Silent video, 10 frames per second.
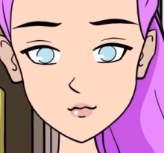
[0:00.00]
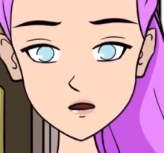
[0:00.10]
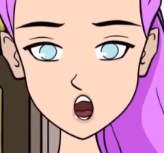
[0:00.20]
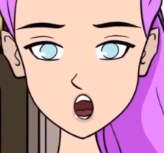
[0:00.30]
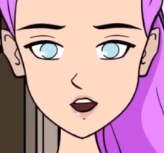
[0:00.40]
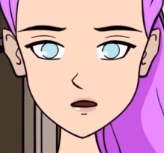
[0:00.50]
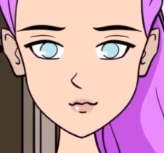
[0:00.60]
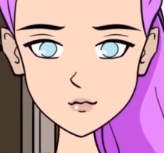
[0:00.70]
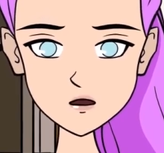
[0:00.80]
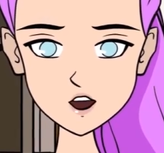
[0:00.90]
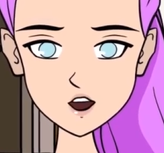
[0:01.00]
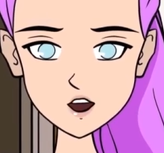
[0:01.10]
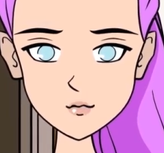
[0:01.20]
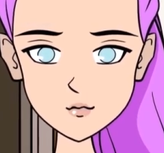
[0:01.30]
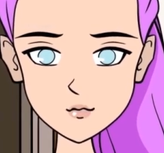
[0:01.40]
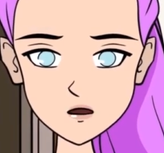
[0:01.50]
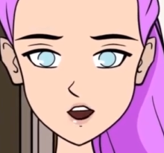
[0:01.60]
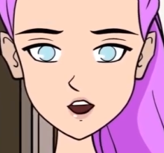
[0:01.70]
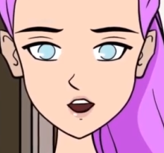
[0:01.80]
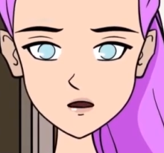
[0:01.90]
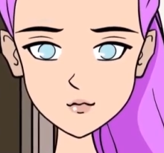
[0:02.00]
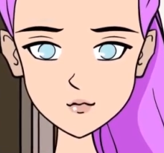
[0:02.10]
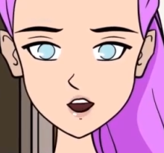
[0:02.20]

But most importantly, everyone